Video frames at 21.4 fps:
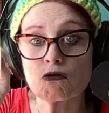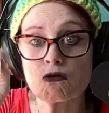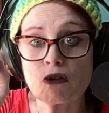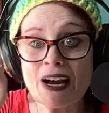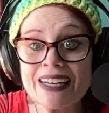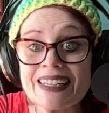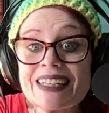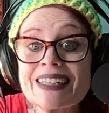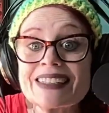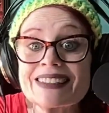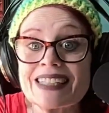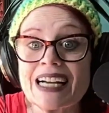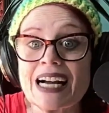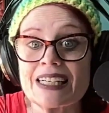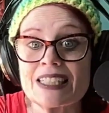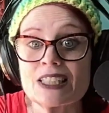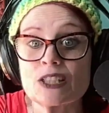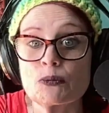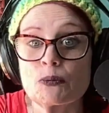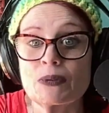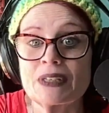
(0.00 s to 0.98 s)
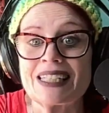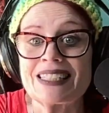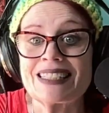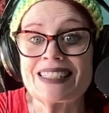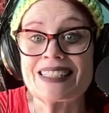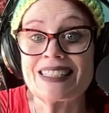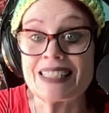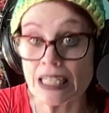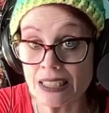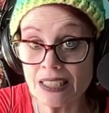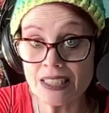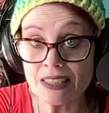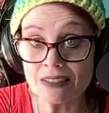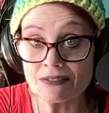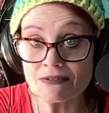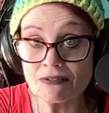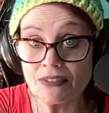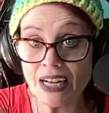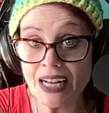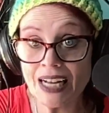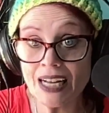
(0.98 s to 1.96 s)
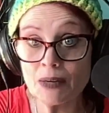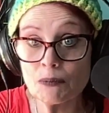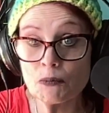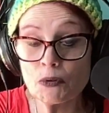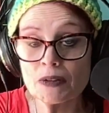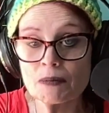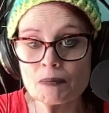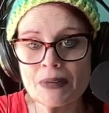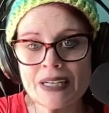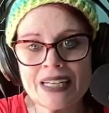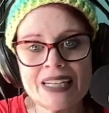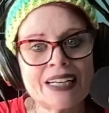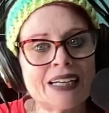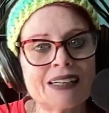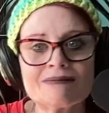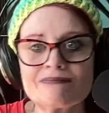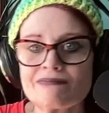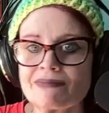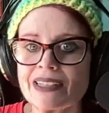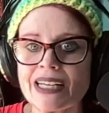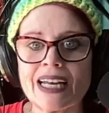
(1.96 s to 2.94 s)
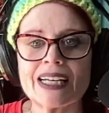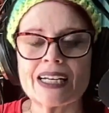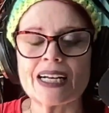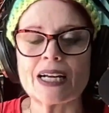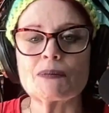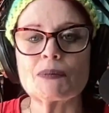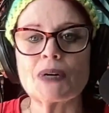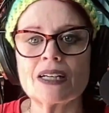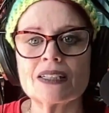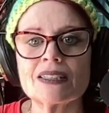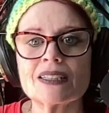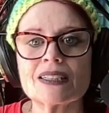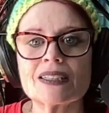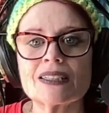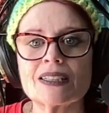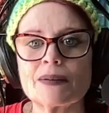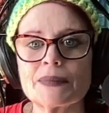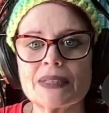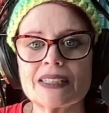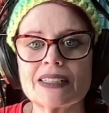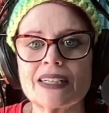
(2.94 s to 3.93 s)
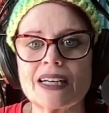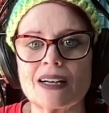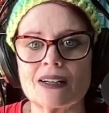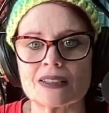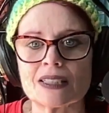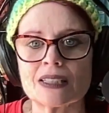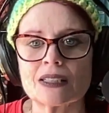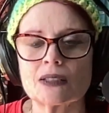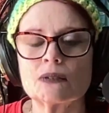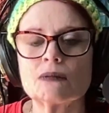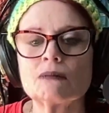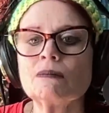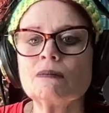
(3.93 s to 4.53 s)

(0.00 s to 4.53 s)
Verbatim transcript: recognize when it doesn't vibe with me and I'm on to something else.